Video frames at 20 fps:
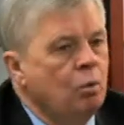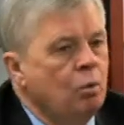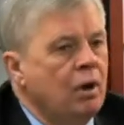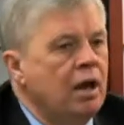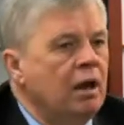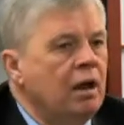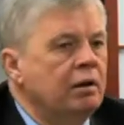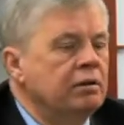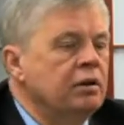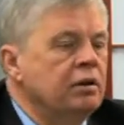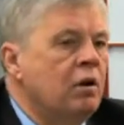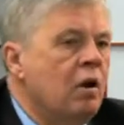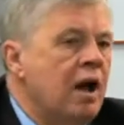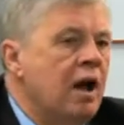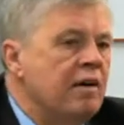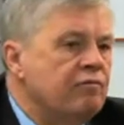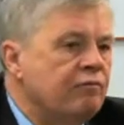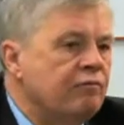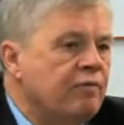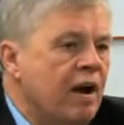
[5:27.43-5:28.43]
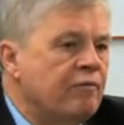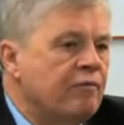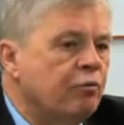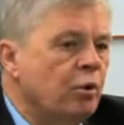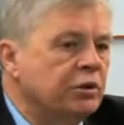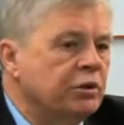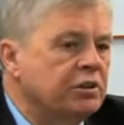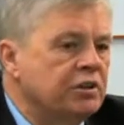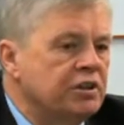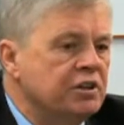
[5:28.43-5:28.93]
Well, you know, I've, I've
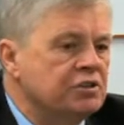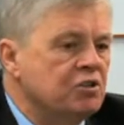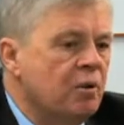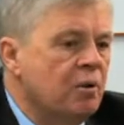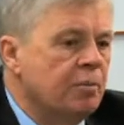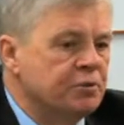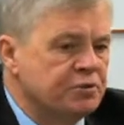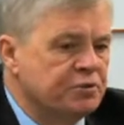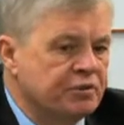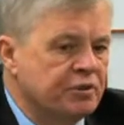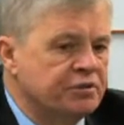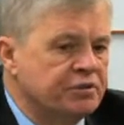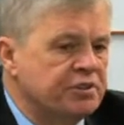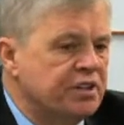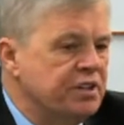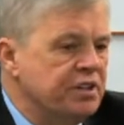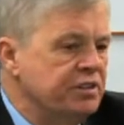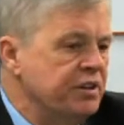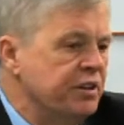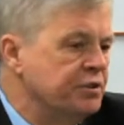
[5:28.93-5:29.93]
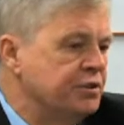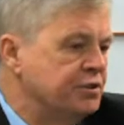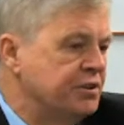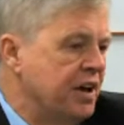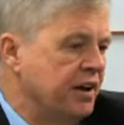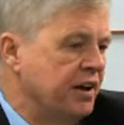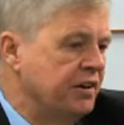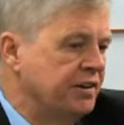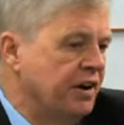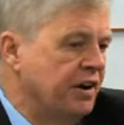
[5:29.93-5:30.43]
worked at this almost 13 years
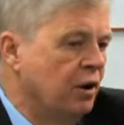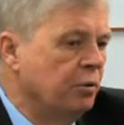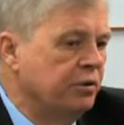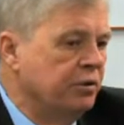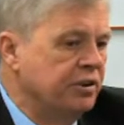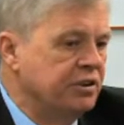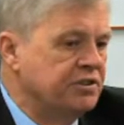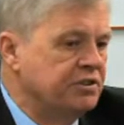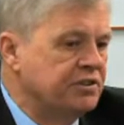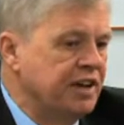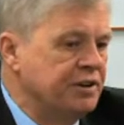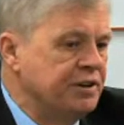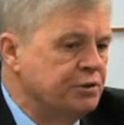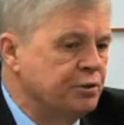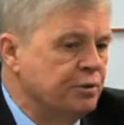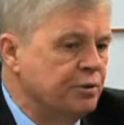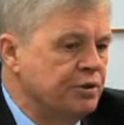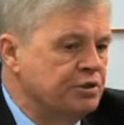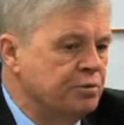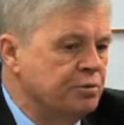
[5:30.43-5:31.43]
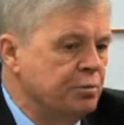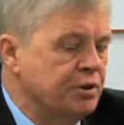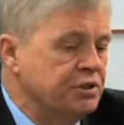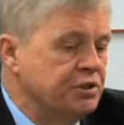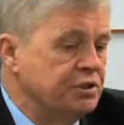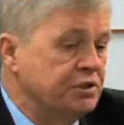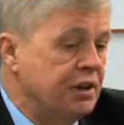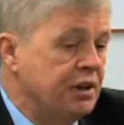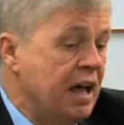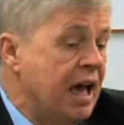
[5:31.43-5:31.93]
now and dealt with these eight tourism
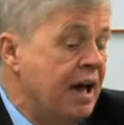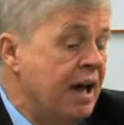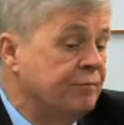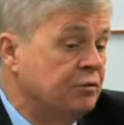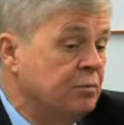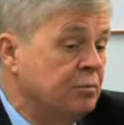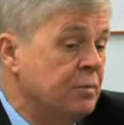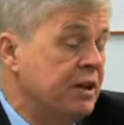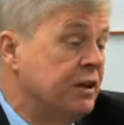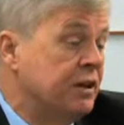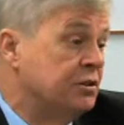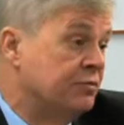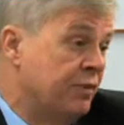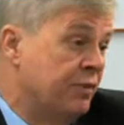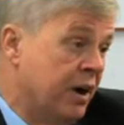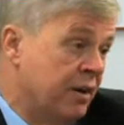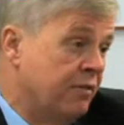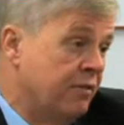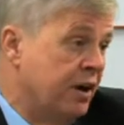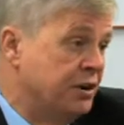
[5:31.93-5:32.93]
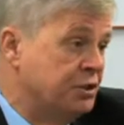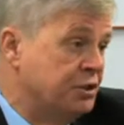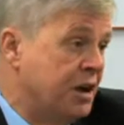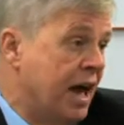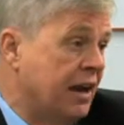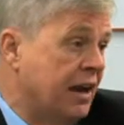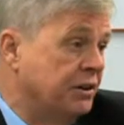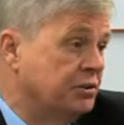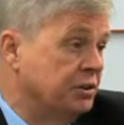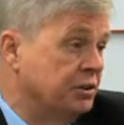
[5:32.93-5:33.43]
regions, and I have to admit, it's very, very
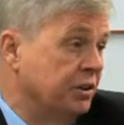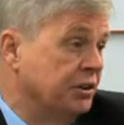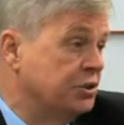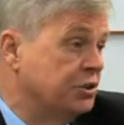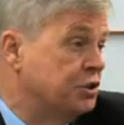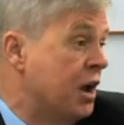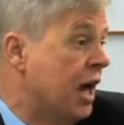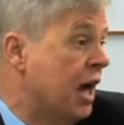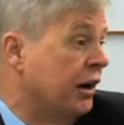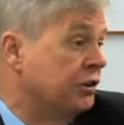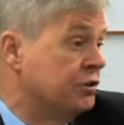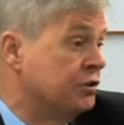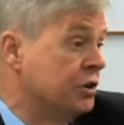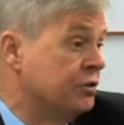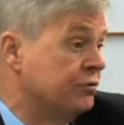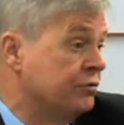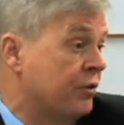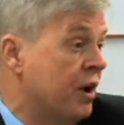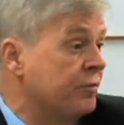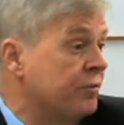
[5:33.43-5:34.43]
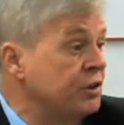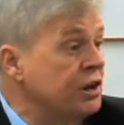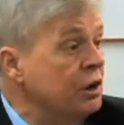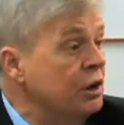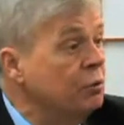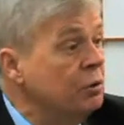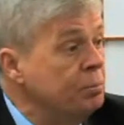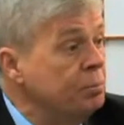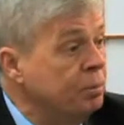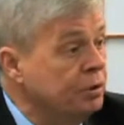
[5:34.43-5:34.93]
challenging. It's challenged us for every
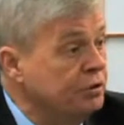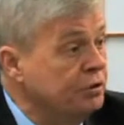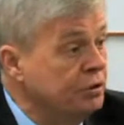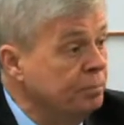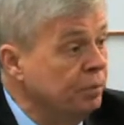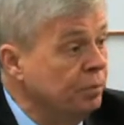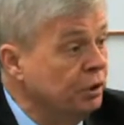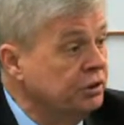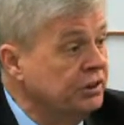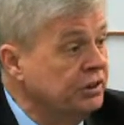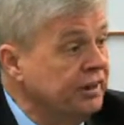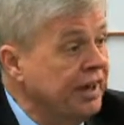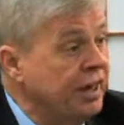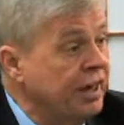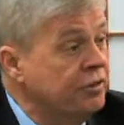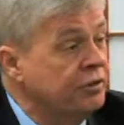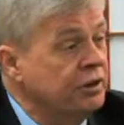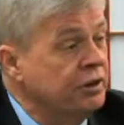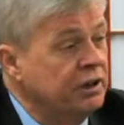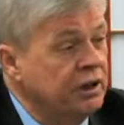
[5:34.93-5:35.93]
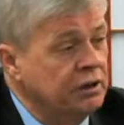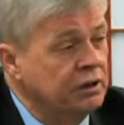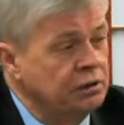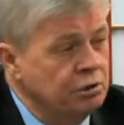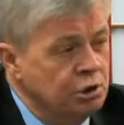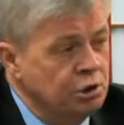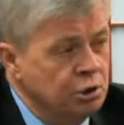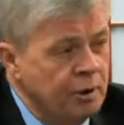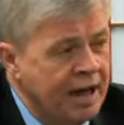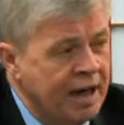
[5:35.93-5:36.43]
year when we put the book together to get
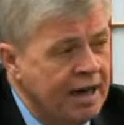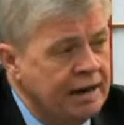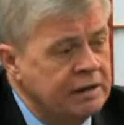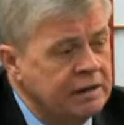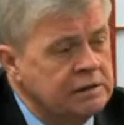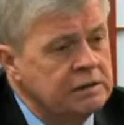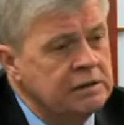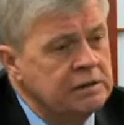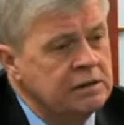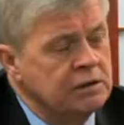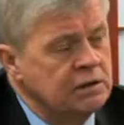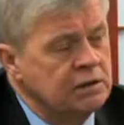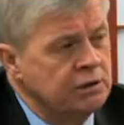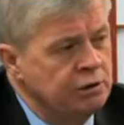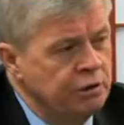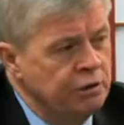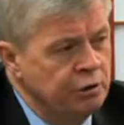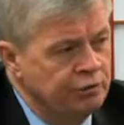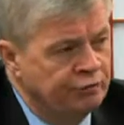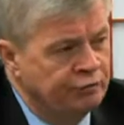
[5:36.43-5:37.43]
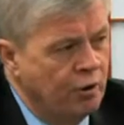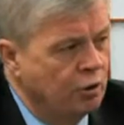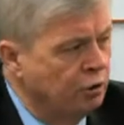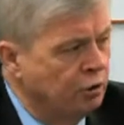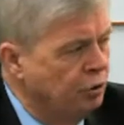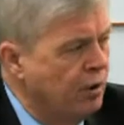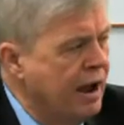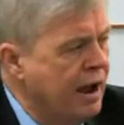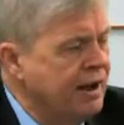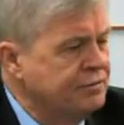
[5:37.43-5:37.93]
new edit, mm-hmm. new
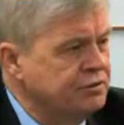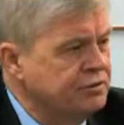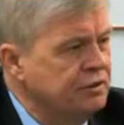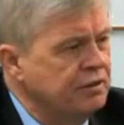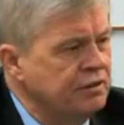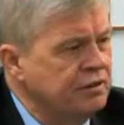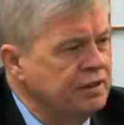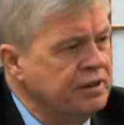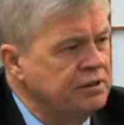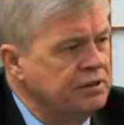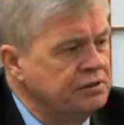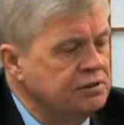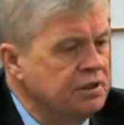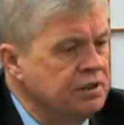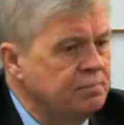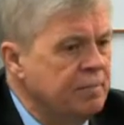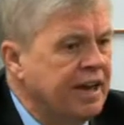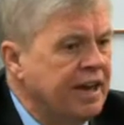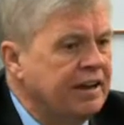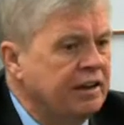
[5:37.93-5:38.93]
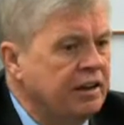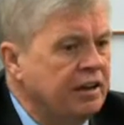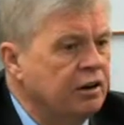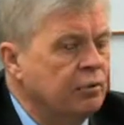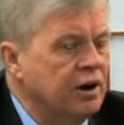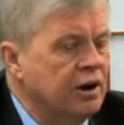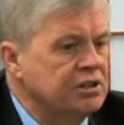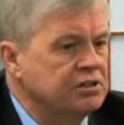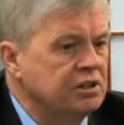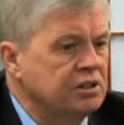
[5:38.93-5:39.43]
photographs, and things that make it
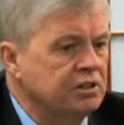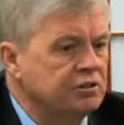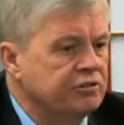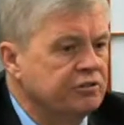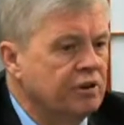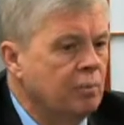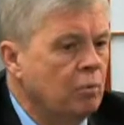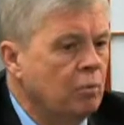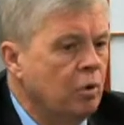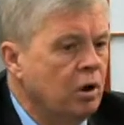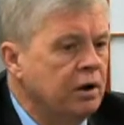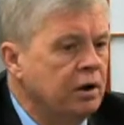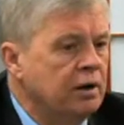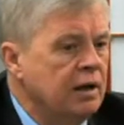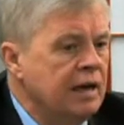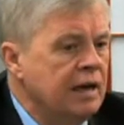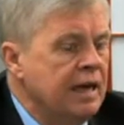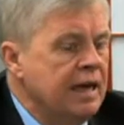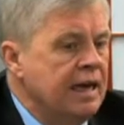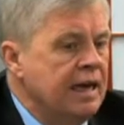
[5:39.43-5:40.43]
interesting to someone.